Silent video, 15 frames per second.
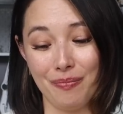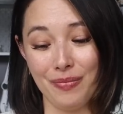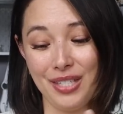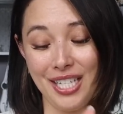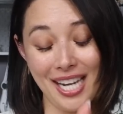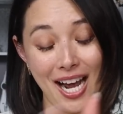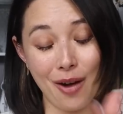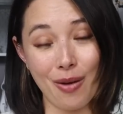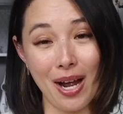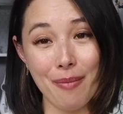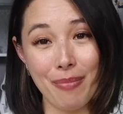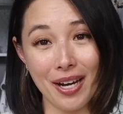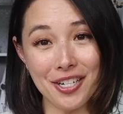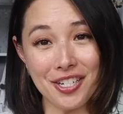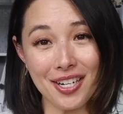
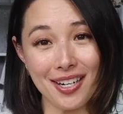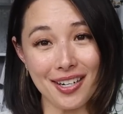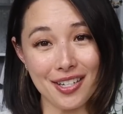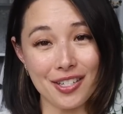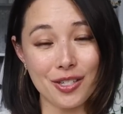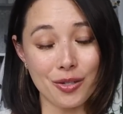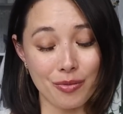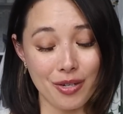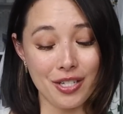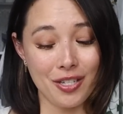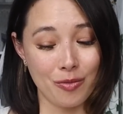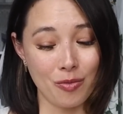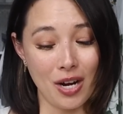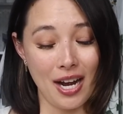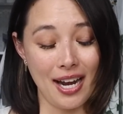DIY budget is the
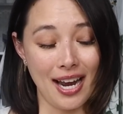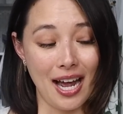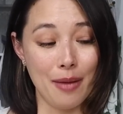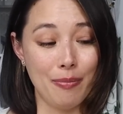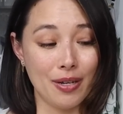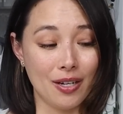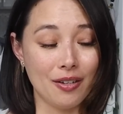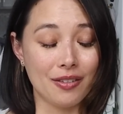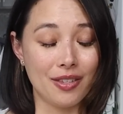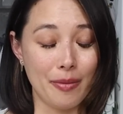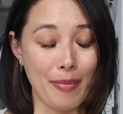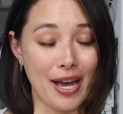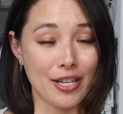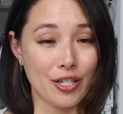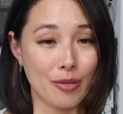reason why I built the
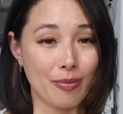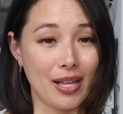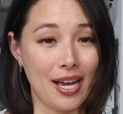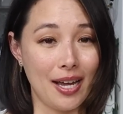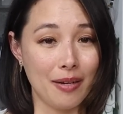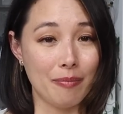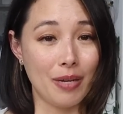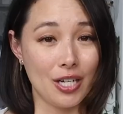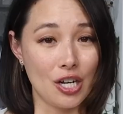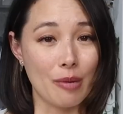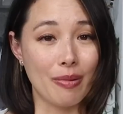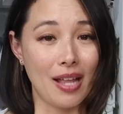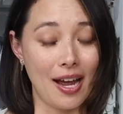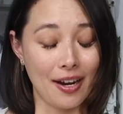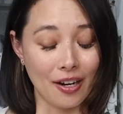master plan
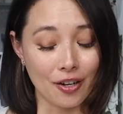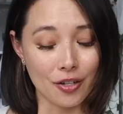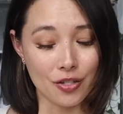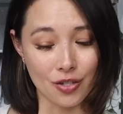budget planner,